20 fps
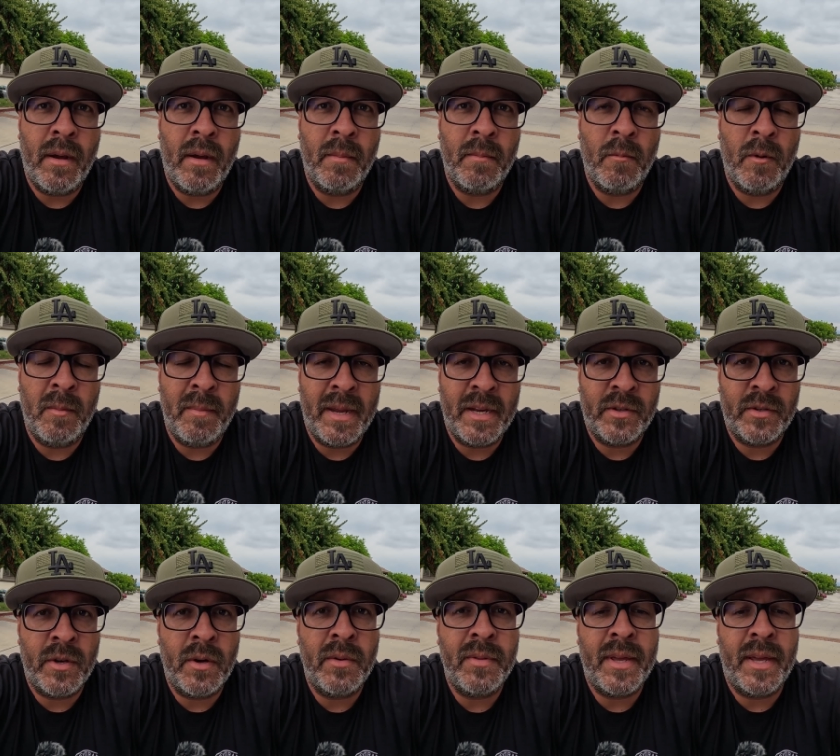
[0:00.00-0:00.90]
I want to make
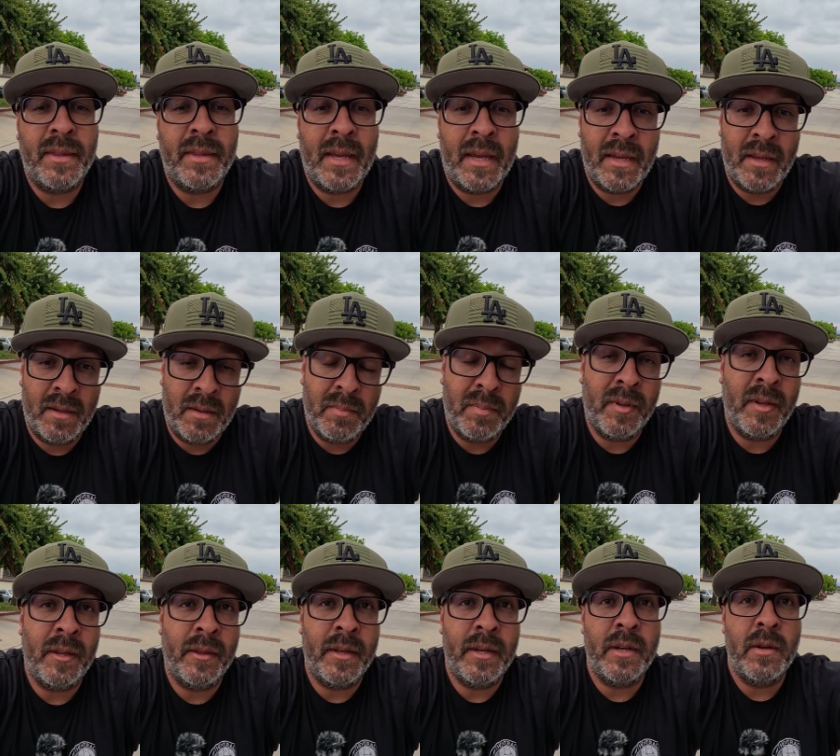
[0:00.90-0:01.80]
sure that they can
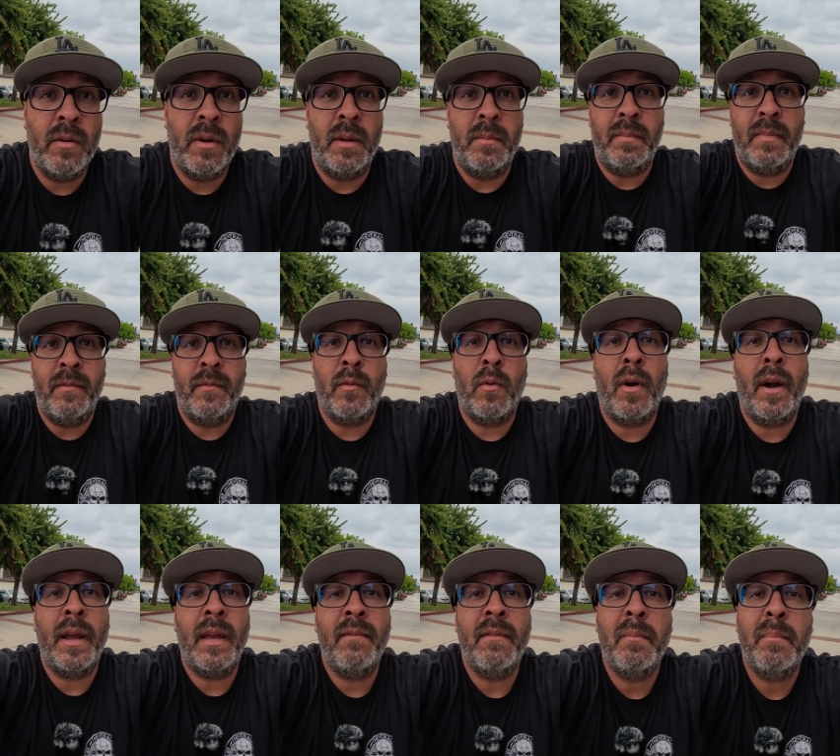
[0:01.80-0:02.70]
completely do it before I
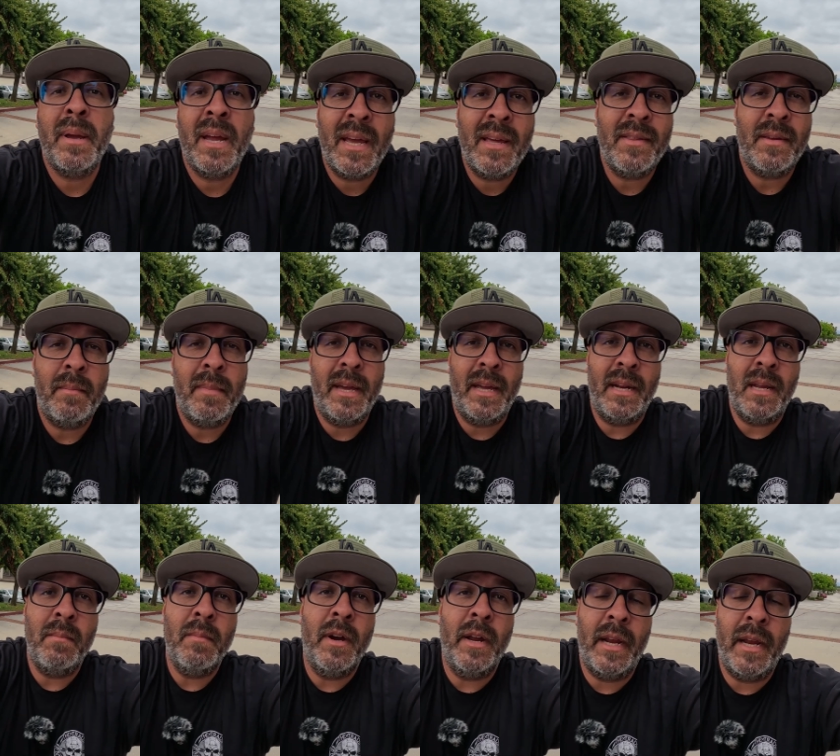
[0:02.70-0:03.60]
even pay them any
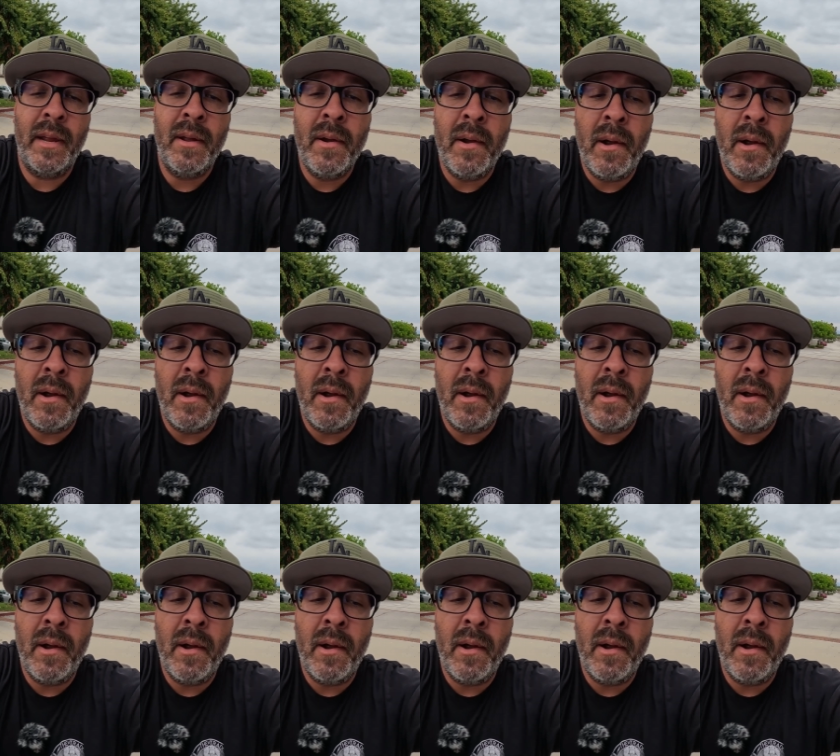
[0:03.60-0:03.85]
money.